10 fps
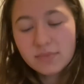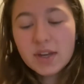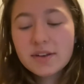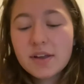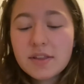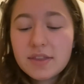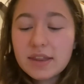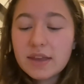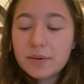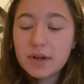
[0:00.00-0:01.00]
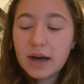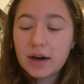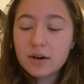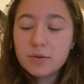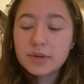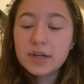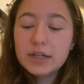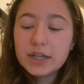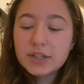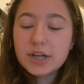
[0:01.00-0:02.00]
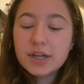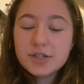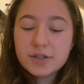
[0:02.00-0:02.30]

Another thing that will help change